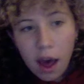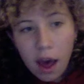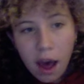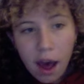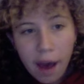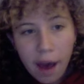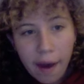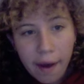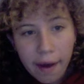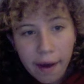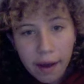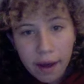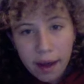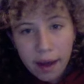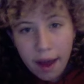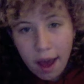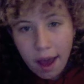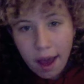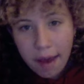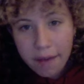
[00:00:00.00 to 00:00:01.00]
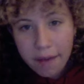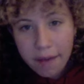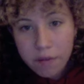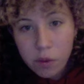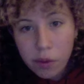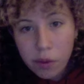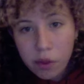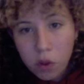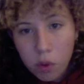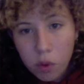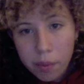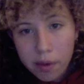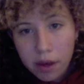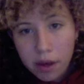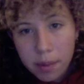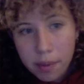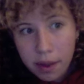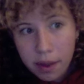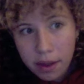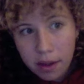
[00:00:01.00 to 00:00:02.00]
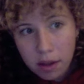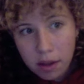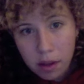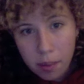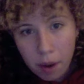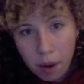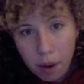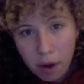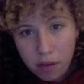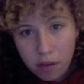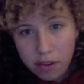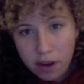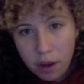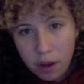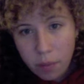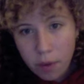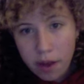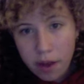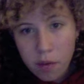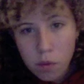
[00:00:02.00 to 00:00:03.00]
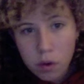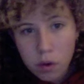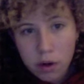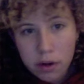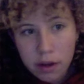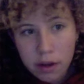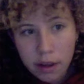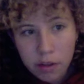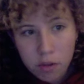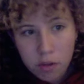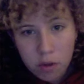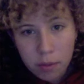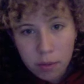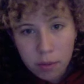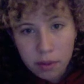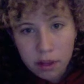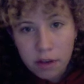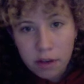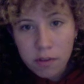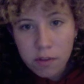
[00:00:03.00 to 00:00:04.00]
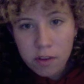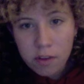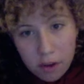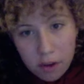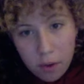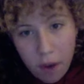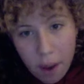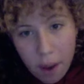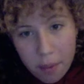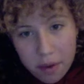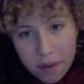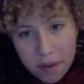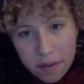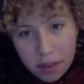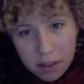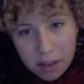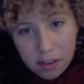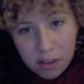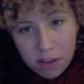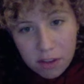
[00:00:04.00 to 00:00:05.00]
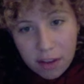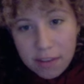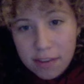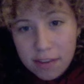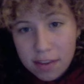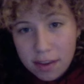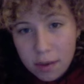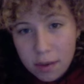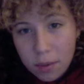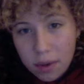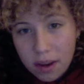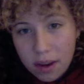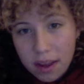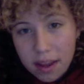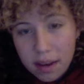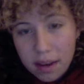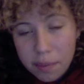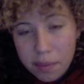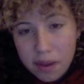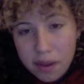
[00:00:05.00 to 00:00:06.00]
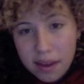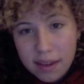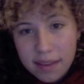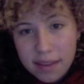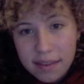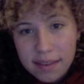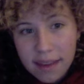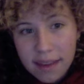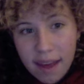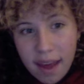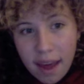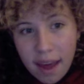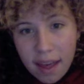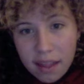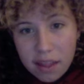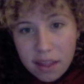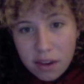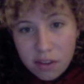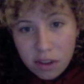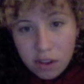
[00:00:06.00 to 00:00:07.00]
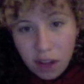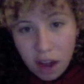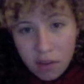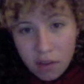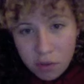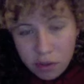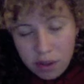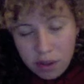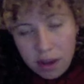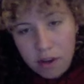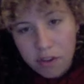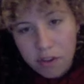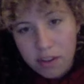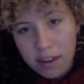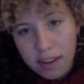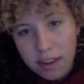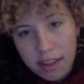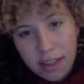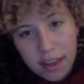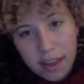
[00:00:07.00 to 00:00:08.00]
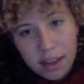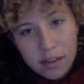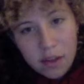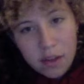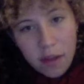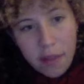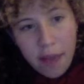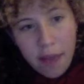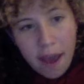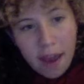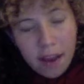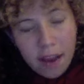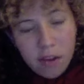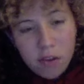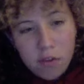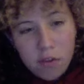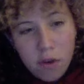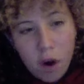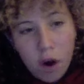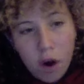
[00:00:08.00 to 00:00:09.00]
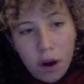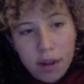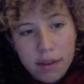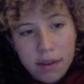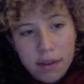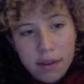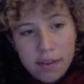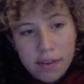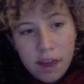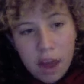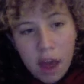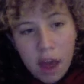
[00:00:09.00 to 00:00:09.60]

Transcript: I haven't read the whole book, but the parts that I read were extremely interesting. I would definitely suggest that you read it because there's a lot of really interesting things on that, as far as